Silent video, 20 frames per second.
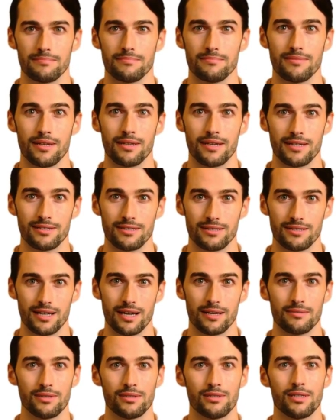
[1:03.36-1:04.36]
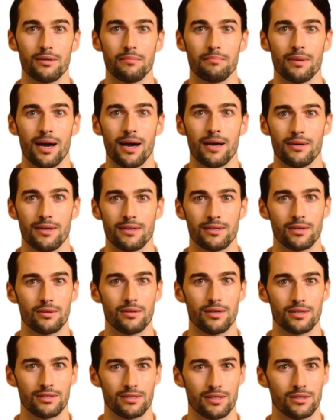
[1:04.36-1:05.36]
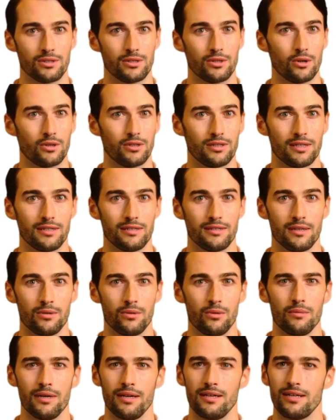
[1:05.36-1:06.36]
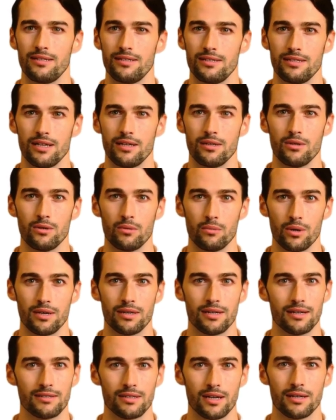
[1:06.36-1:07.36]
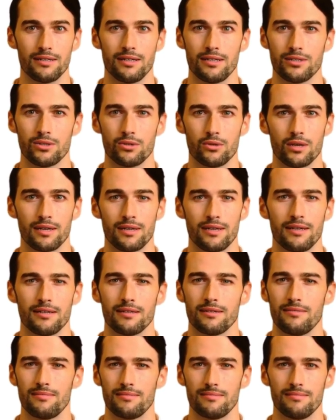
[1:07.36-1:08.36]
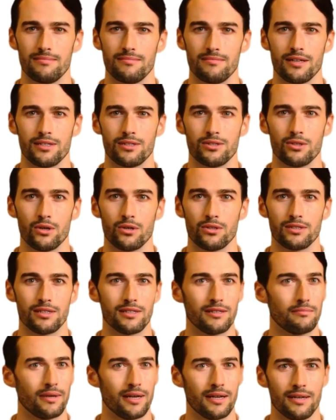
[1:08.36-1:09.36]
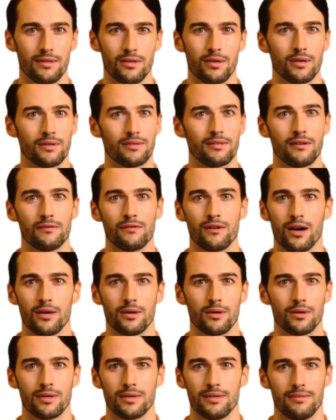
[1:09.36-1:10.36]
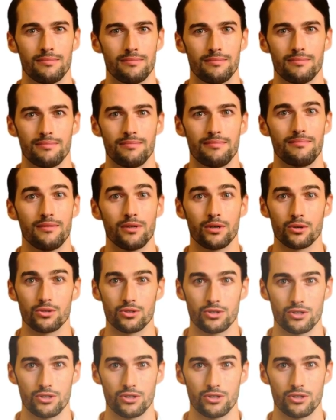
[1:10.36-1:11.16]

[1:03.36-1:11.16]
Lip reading: The next step is compiling the list of sources that will be considered when conducting screening. These sources may include the following: news